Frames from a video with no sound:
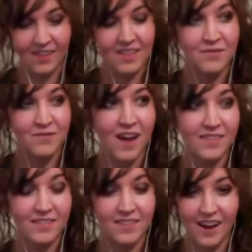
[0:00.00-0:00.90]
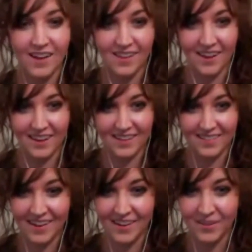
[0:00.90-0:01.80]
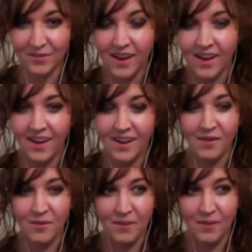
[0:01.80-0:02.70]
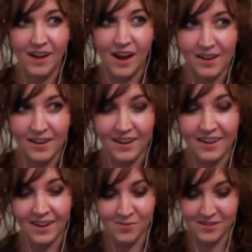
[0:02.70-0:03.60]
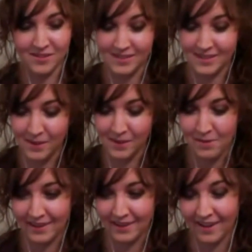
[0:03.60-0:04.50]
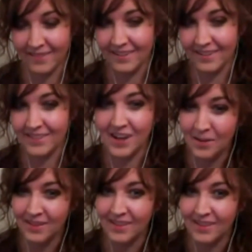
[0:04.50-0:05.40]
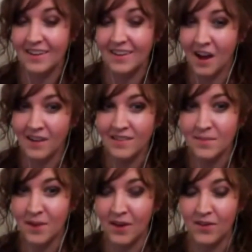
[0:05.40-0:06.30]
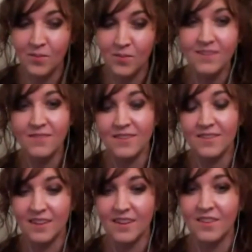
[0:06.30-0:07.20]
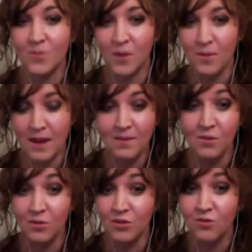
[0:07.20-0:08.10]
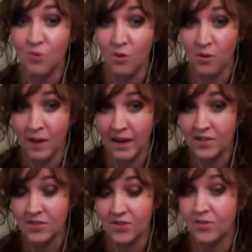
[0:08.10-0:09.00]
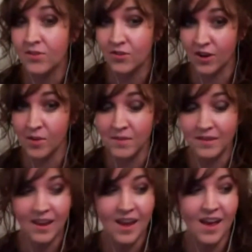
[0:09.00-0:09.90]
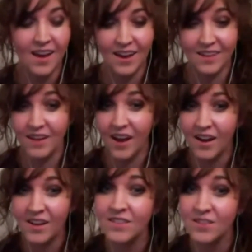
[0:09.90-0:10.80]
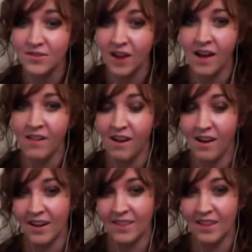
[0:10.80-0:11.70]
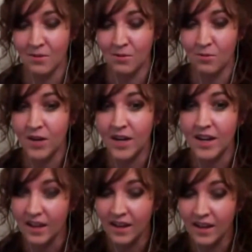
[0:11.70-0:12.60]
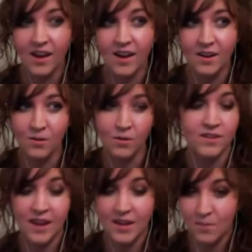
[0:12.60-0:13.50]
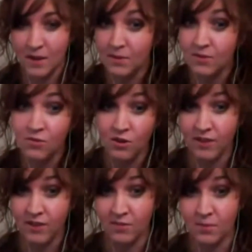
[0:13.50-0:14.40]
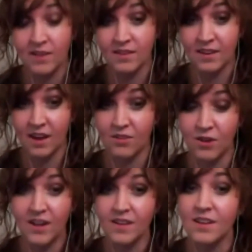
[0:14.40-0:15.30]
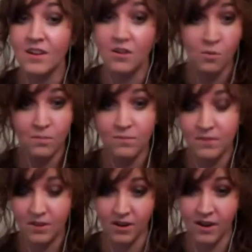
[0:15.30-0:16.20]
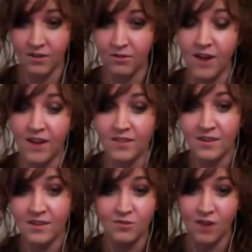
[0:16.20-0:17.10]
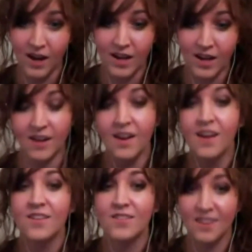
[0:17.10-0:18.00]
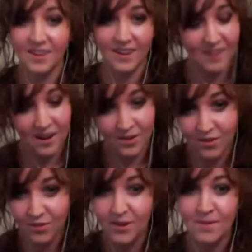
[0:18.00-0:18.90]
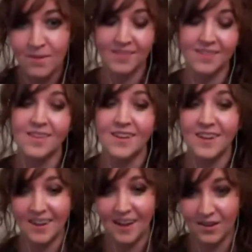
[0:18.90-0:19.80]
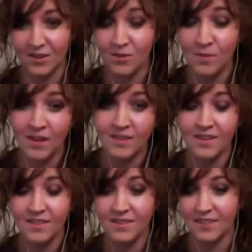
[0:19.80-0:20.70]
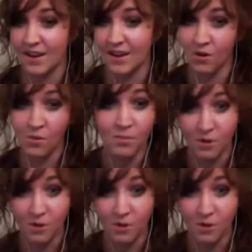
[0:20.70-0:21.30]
and the fast dialogue, it's kind of... I, again, was listening to Peter Bogdanovich talk about this, and he talks about specific scenes where maybe it was 4 pages of script and tons of dialogue, and they would read it, and it would take maybe 4 or 5 minutes to get through it, and he'd say, "Nope, you're not doing it fast enough, try again." So they'd get it down to 3 minutes, and then they'd get it down to 2 minutes, and he'd say, "Nope,